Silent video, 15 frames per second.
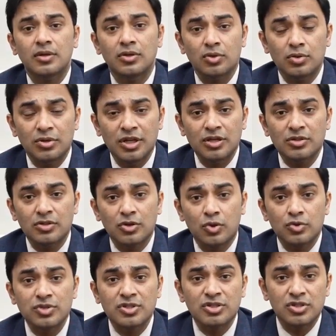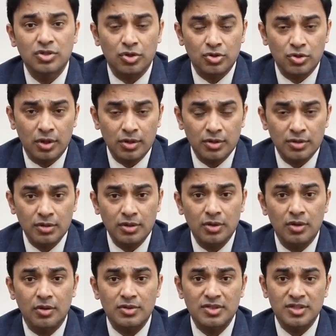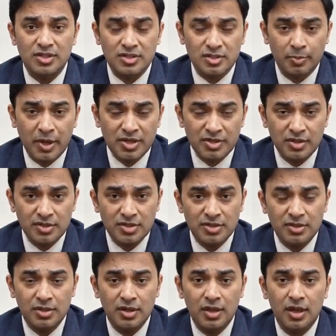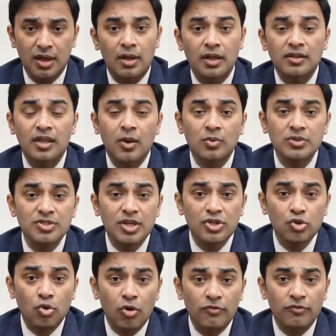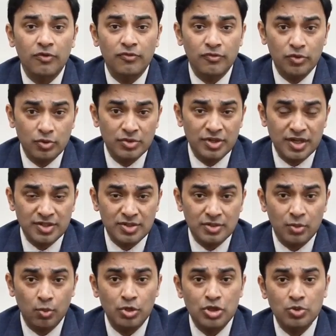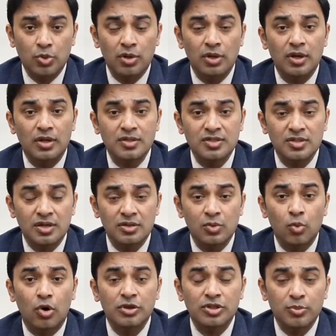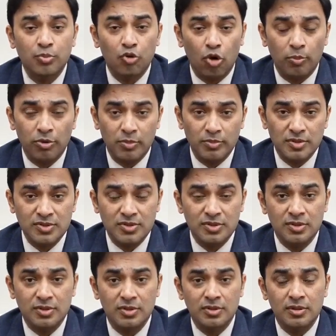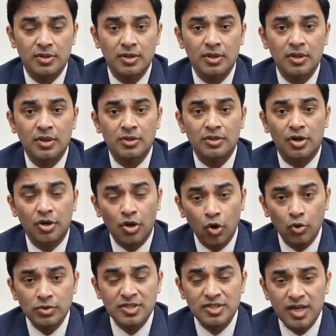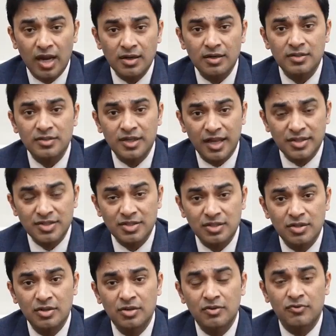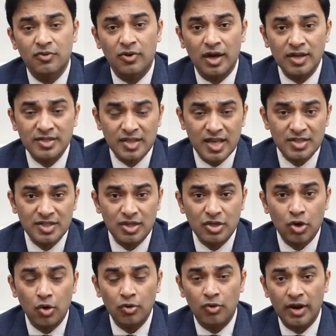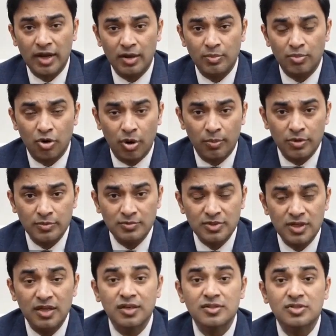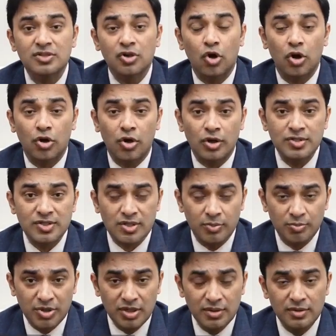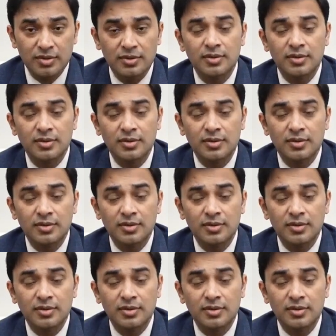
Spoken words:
you need to go see your doctor or see a specialist, and they will send you off a few tests which will ascertain what the problem is. The gold standard test for assessing colorectal problems is colonoscopy.